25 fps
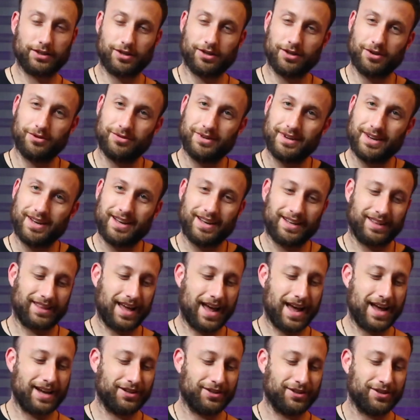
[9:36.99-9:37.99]
So
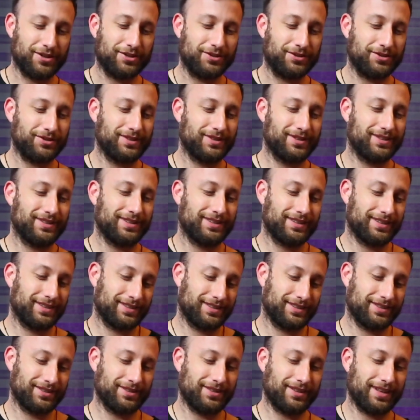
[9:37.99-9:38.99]
that note,
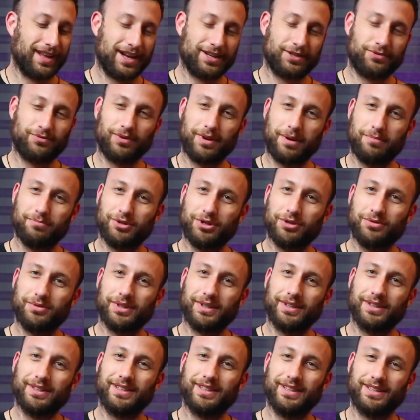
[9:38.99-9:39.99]
that's what I'm
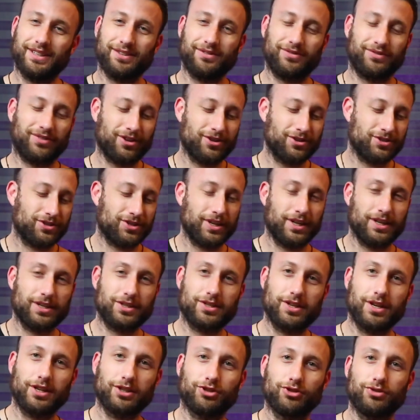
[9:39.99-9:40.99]
doing in the first A
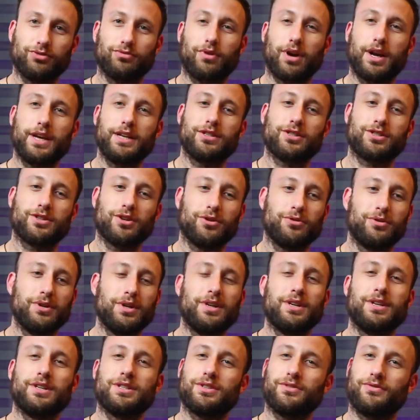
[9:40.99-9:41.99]
section, right? So
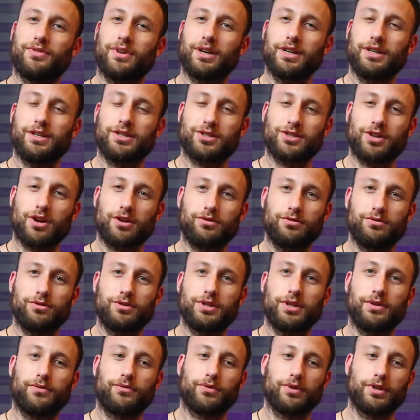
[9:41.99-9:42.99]
it's a very subtle
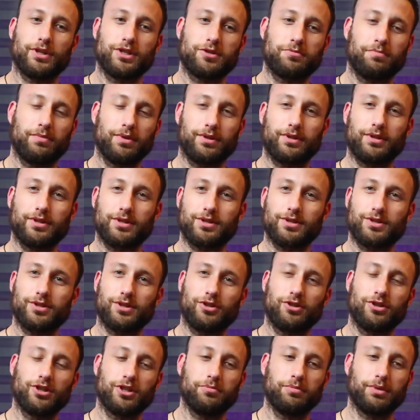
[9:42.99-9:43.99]
difference, but this is
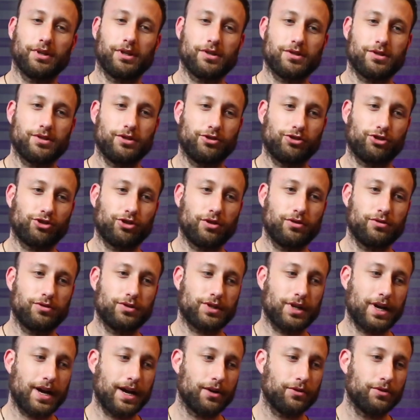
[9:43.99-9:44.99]
good because it
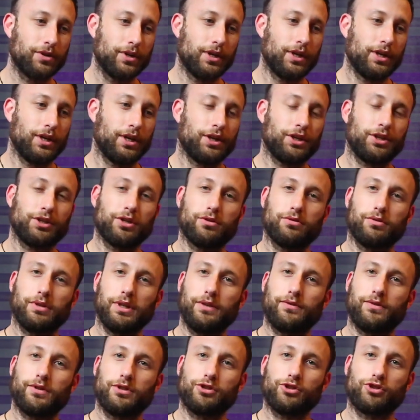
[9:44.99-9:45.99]
shows how, you know,
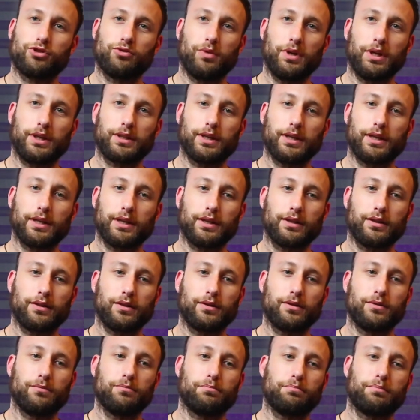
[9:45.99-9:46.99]
even tweaking
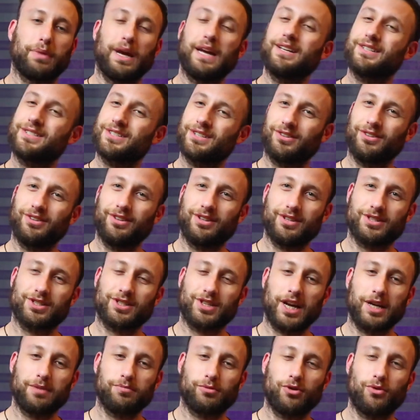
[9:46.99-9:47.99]
basically the
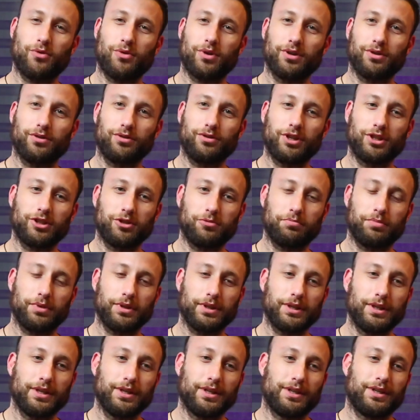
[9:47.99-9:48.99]
same chord a little
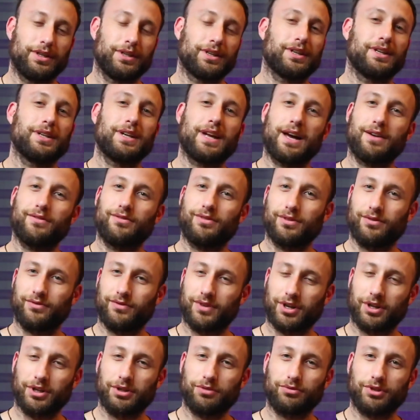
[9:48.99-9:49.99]
bit can have a
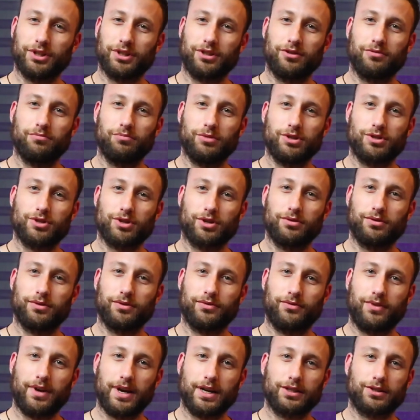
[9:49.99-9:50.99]
very real musical
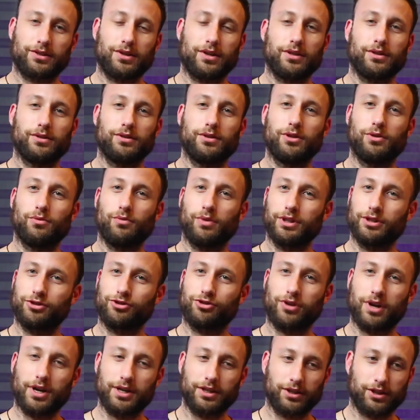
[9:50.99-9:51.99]
effect on what you're
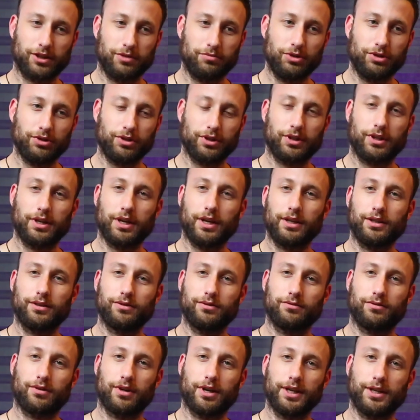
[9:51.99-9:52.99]
trying to communicate,
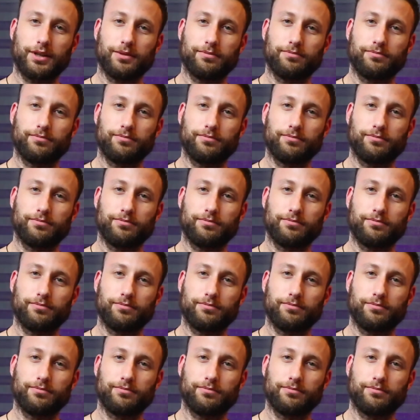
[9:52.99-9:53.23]
right?